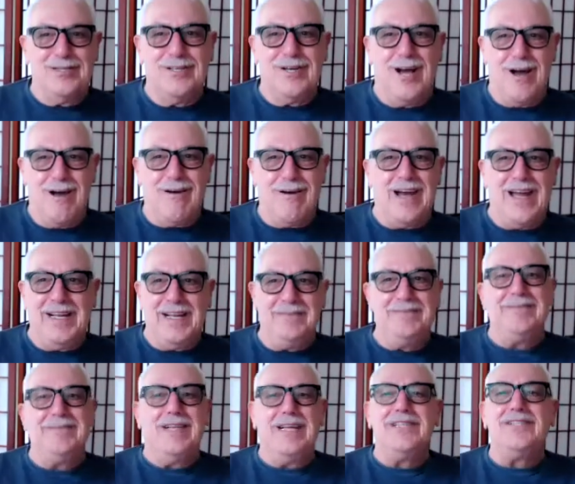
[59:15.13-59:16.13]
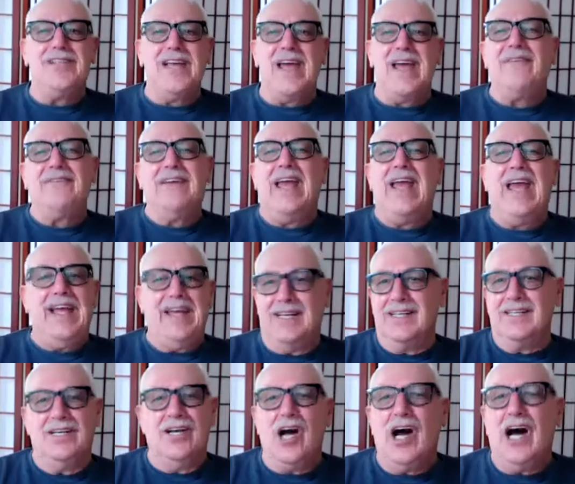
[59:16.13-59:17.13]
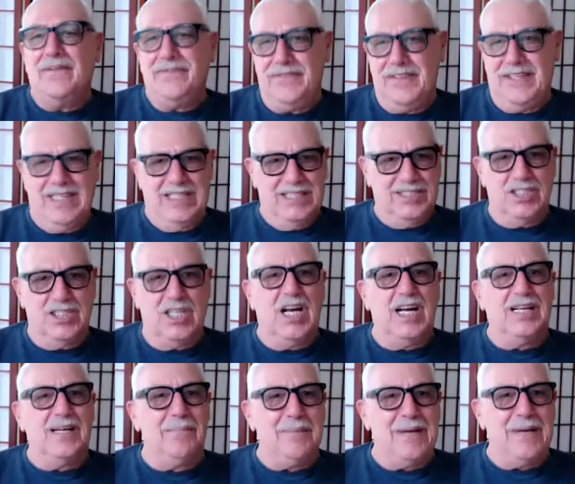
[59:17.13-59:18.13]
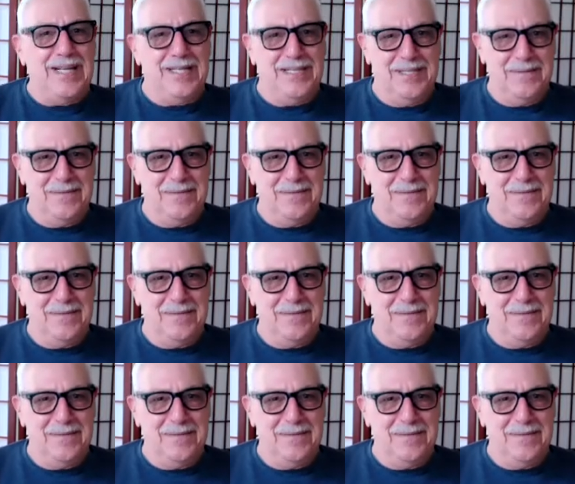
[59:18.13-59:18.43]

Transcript: all right, let's have cake and coffee and talk about it.